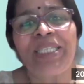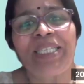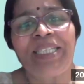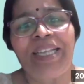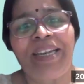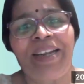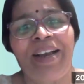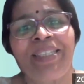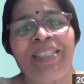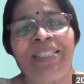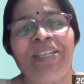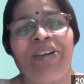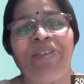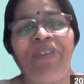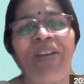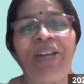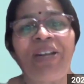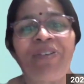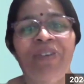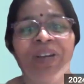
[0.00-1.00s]
in the NASA,
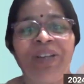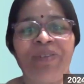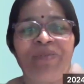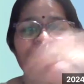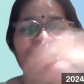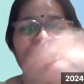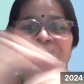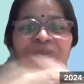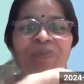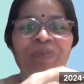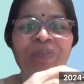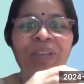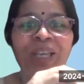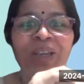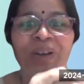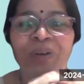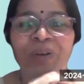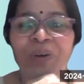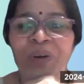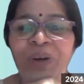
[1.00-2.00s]
wherever
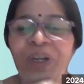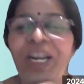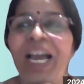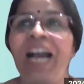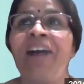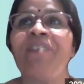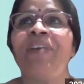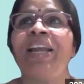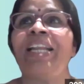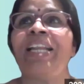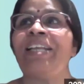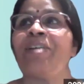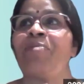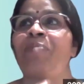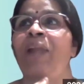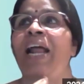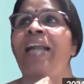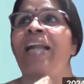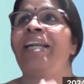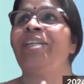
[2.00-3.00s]
we going to have another
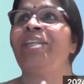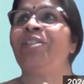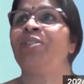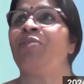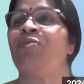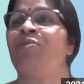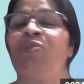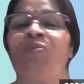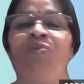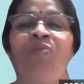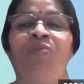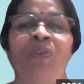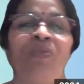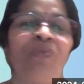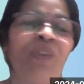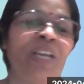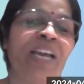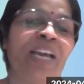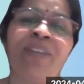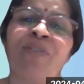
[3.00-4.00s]
planet. So
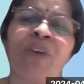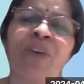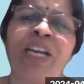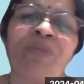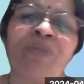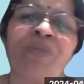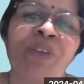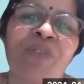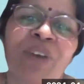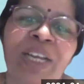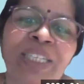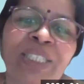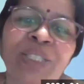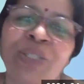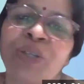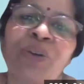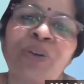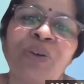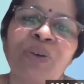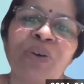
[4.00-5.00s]
we are one of the
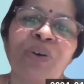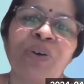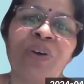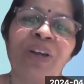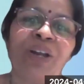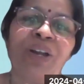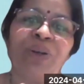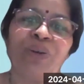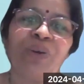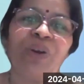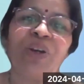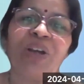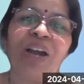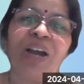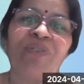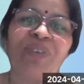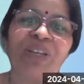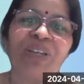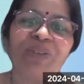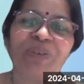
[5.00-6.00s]
ones to go to look
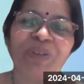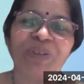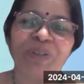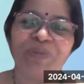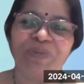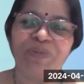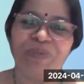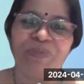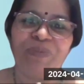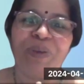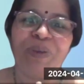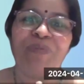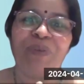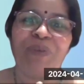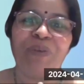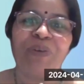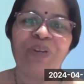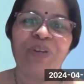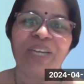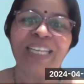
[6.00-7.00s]
after those
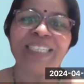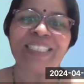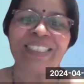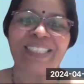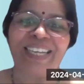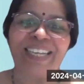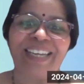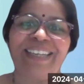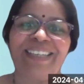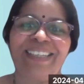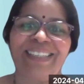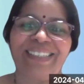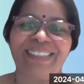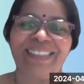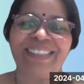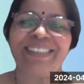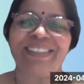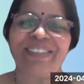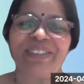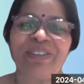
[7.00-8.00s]
people who reach there.
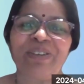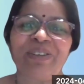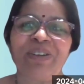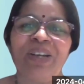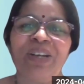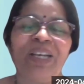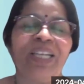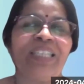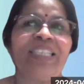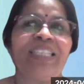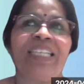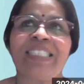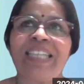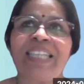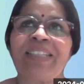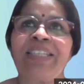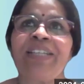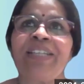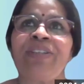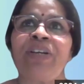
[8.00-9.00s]
So there's
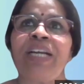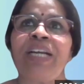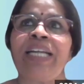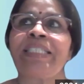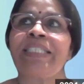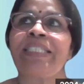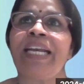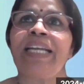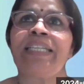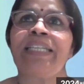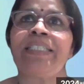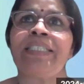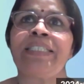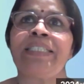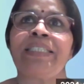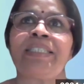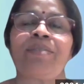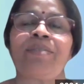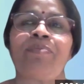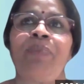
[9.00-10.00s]
nothing to get scared.
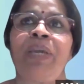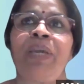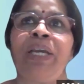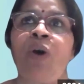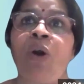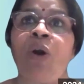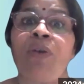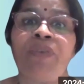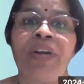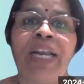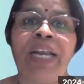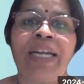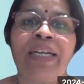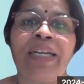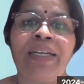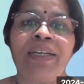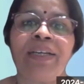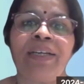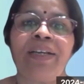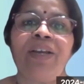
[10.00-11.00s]
Just be
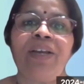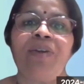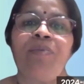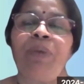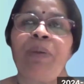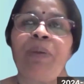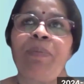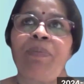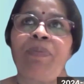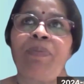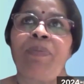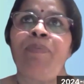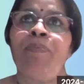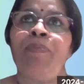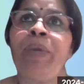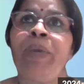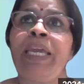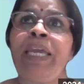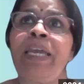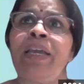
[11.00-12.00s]
confident.
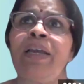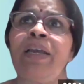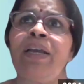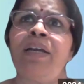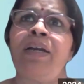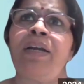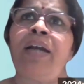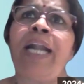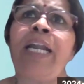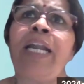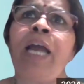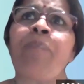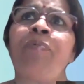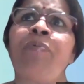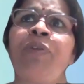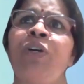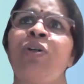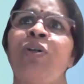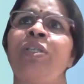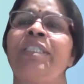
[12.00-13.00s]
Be
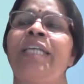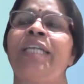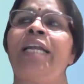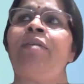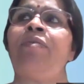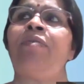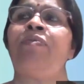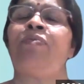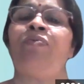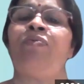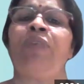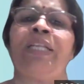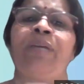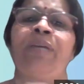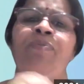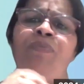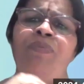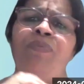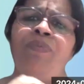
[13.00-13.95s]
adapt yourself with a